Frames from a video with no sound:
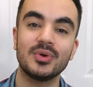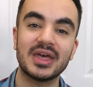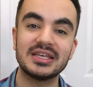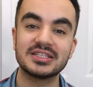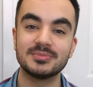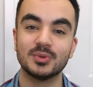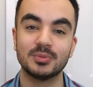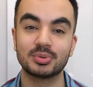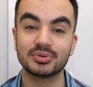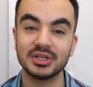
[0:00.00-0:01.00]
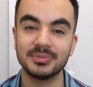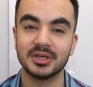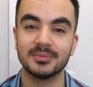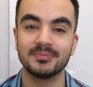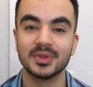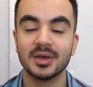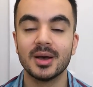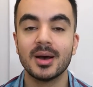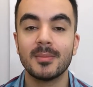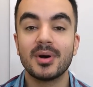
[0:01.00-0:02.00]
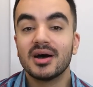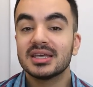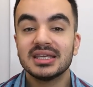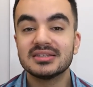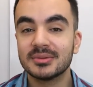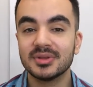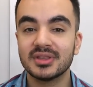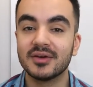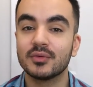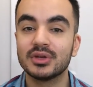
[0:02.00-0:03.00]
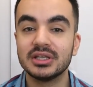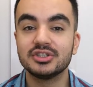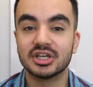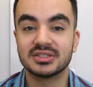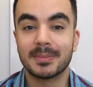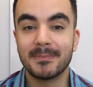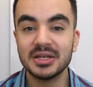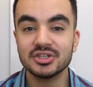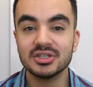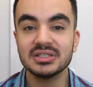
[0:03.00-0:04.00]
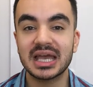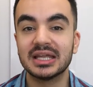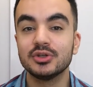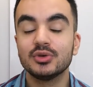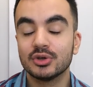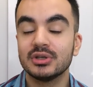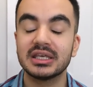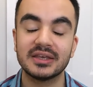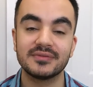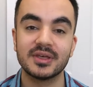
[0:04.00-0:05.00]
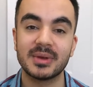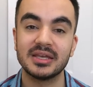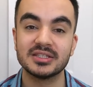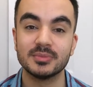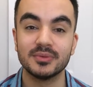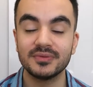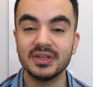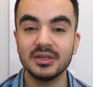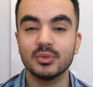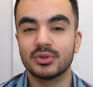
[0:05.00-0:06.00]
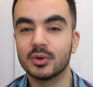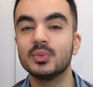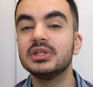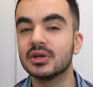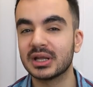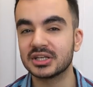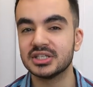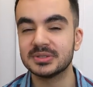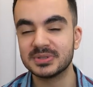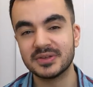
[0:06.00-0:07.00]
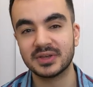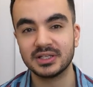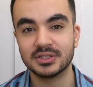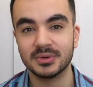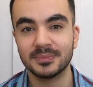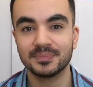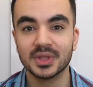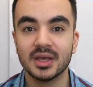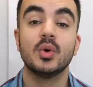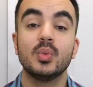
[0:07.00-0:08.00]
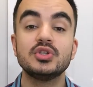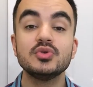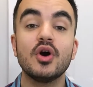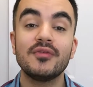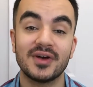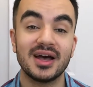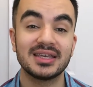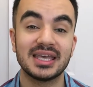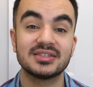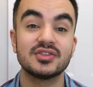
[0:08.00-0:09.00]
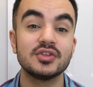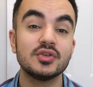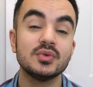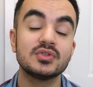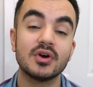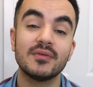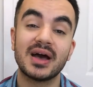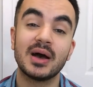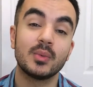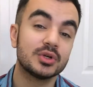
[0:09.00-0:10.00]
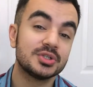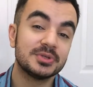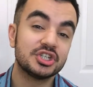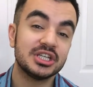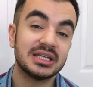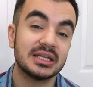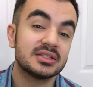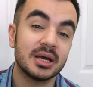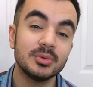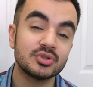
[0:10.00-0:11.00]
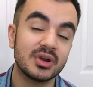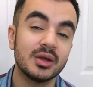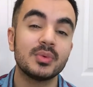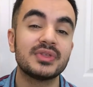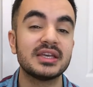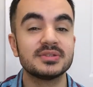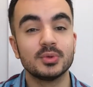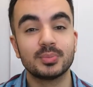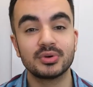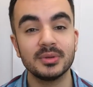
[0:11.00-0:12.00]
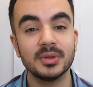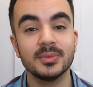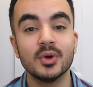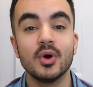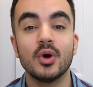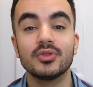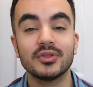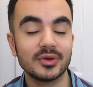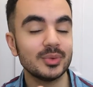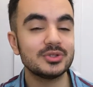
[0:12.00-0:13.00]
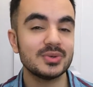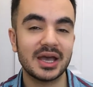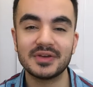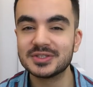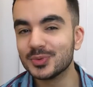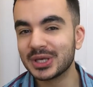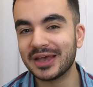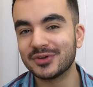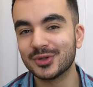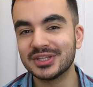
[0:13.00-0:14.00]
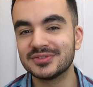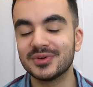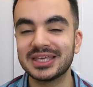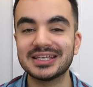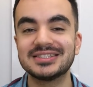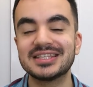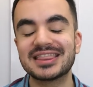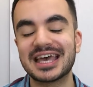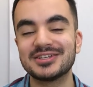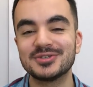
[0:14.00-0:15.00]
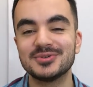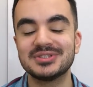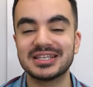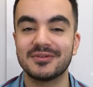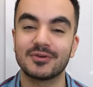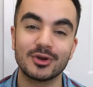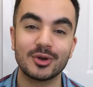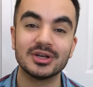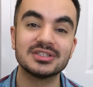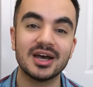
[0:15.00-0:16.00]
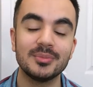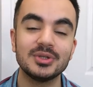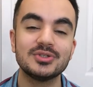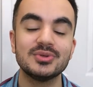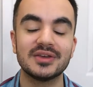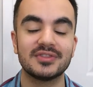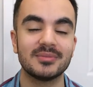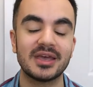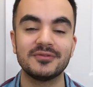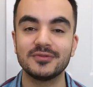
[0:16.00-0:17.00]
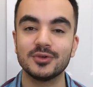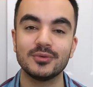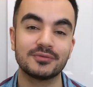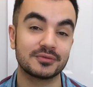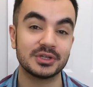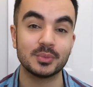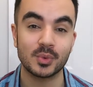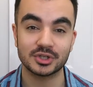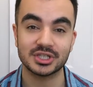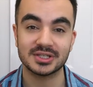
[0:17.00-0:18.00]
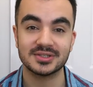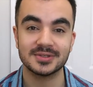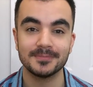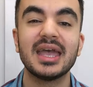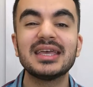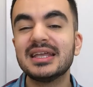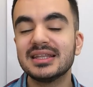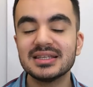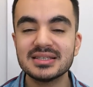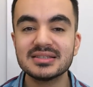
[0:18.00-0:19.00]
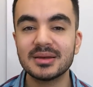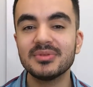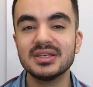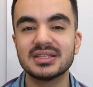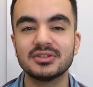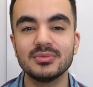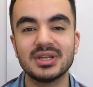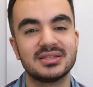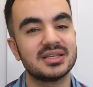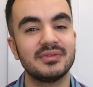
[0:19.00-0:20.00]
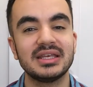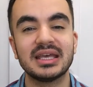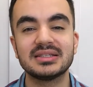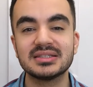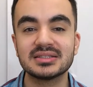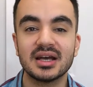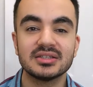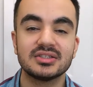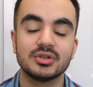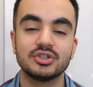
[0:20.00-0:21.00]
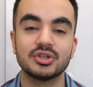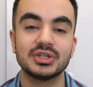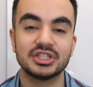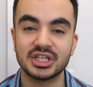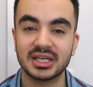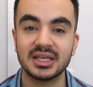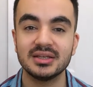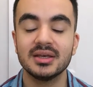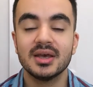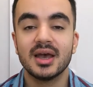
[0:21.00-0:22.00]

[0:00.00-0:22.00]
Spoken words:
with a small premium. Parking is something that I've already just mentioned, and you could give them a small fee, although we don't actually specifically do it. We do offer our guests the use of our washing machine and tumble dryer with a small premium, although though we do have a small caveat on this, for guests that do stay for a longer time, we do give them a few free washes. Again, this is some things that don't necessarily get discussed during check-in,